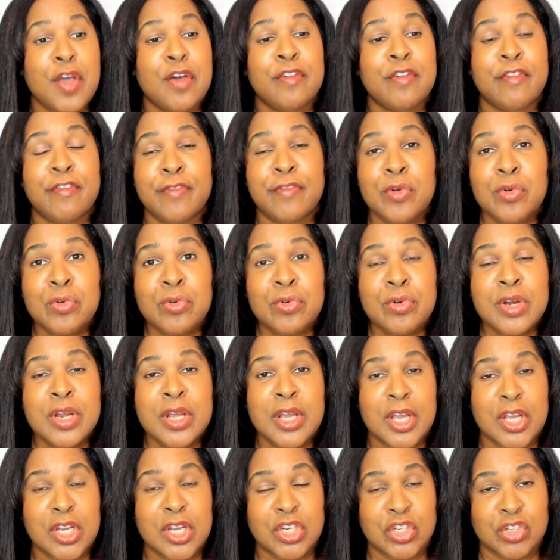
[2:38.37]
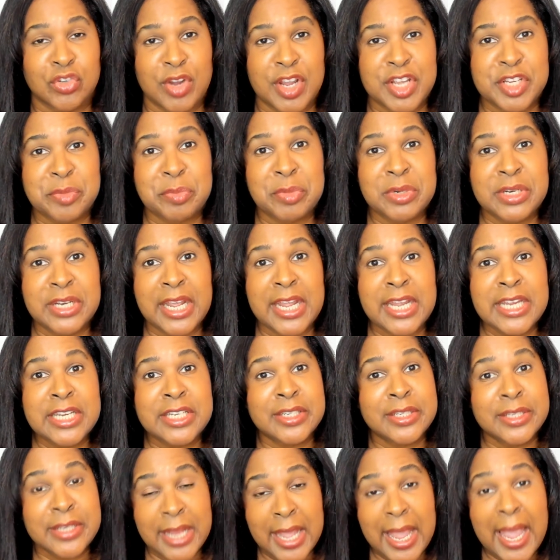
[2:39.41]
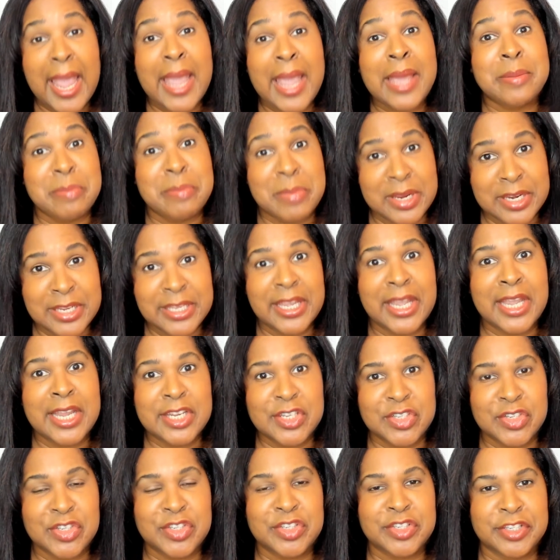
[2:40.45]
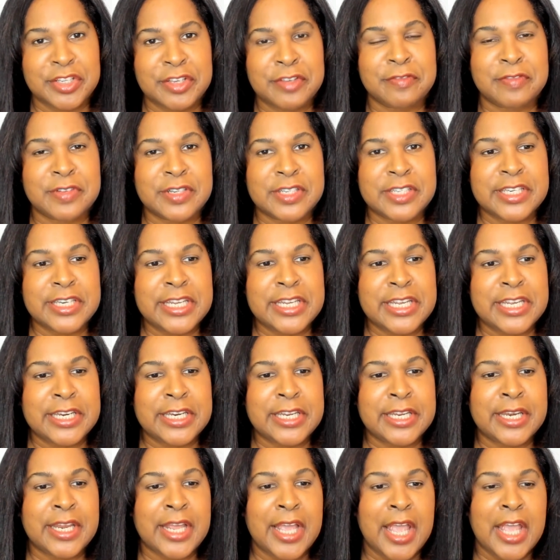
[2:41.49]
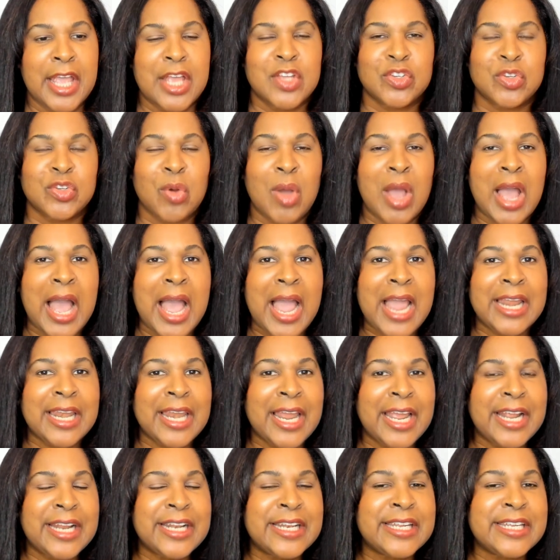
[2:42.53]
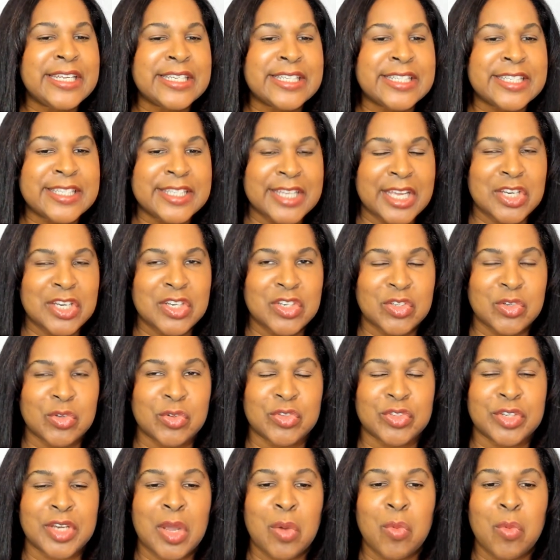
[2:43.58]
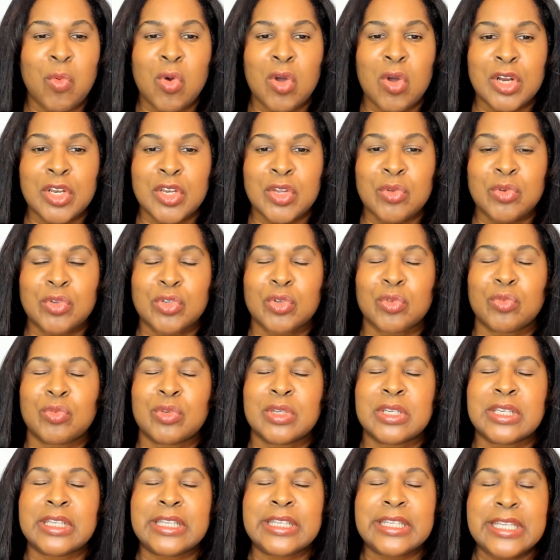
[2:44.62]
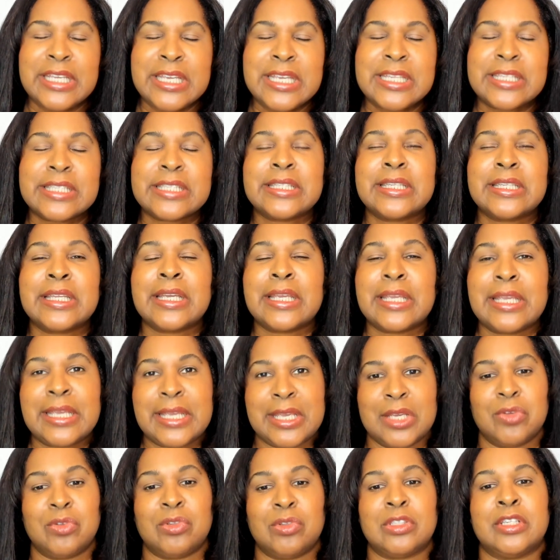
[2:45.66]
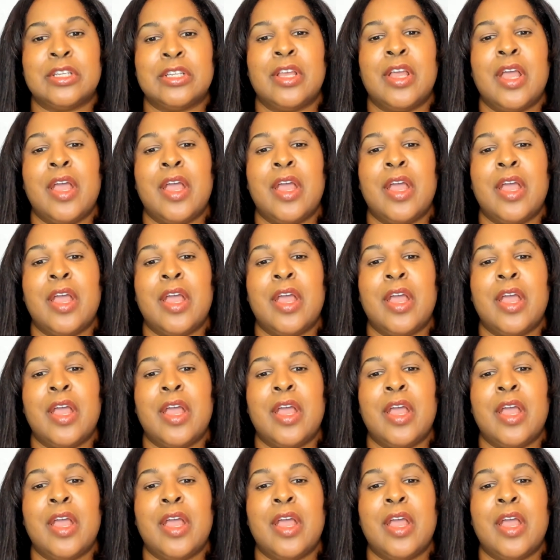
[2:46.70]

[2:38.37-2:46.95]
food, transportation, and medications if it's needed. So highlight the essentials, and I want you to release the guilt